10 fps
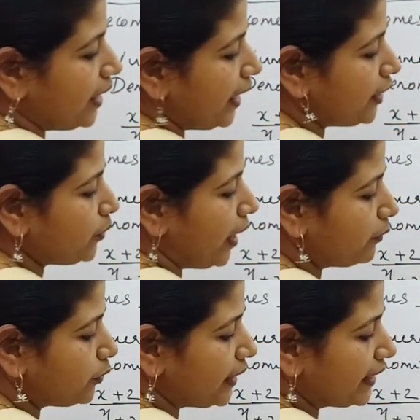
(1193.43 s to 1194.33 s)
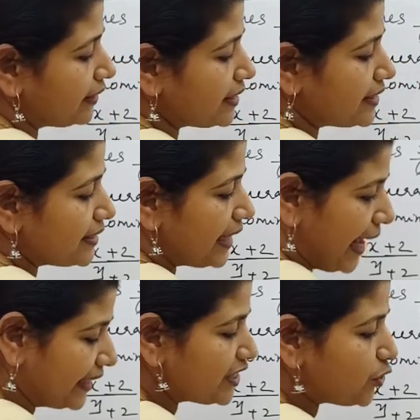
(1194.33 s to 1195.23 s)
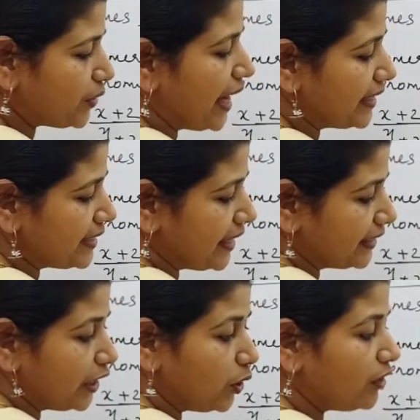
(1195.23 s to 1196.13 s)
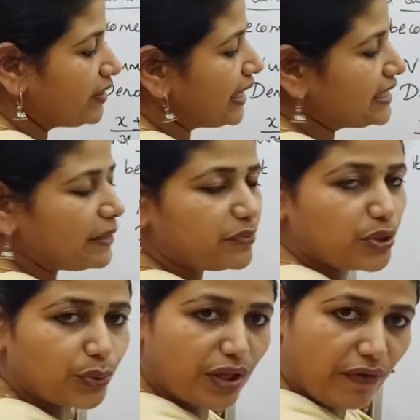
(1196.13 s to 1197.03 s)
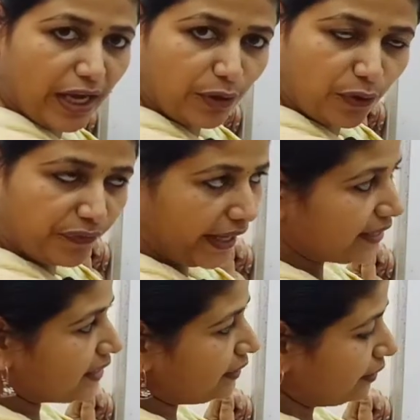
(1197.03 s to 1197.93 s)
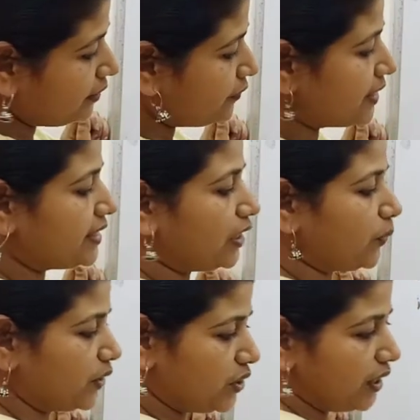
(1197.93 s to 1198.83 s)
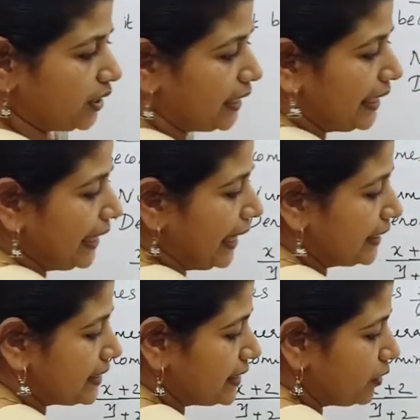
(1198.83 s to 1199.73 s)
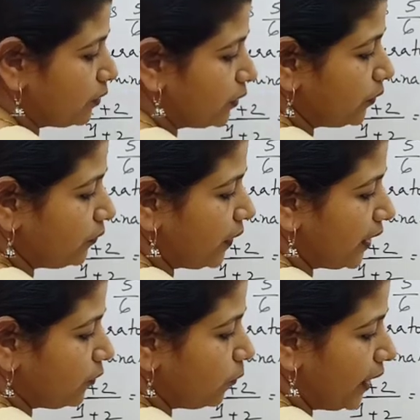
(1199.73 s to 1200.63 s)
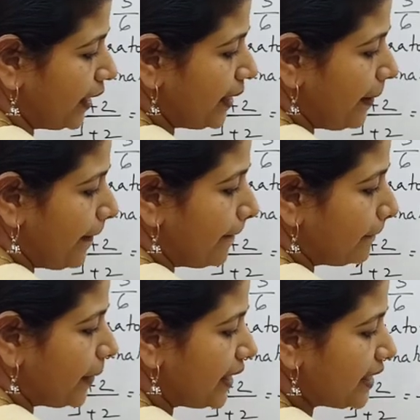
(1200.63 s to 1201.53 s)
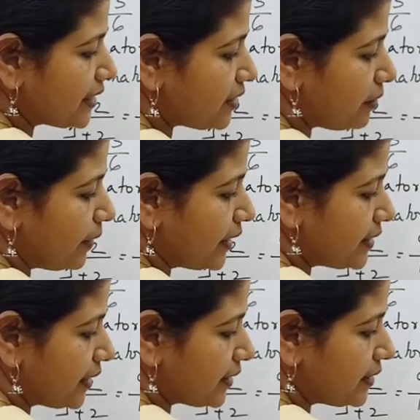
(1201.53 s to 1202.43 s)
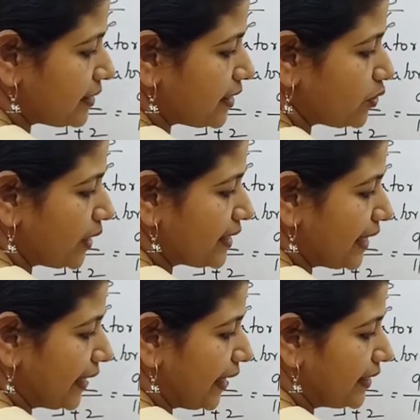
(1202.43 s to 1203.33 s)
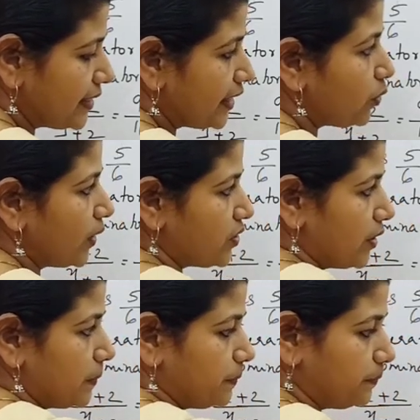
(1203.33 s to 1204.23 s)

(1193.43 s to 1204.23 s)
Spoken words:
And you have to take this x to that side. Then only we can substitute the value of x in the first equation. X is equal 5y minus 3 by 6. This is your second equation.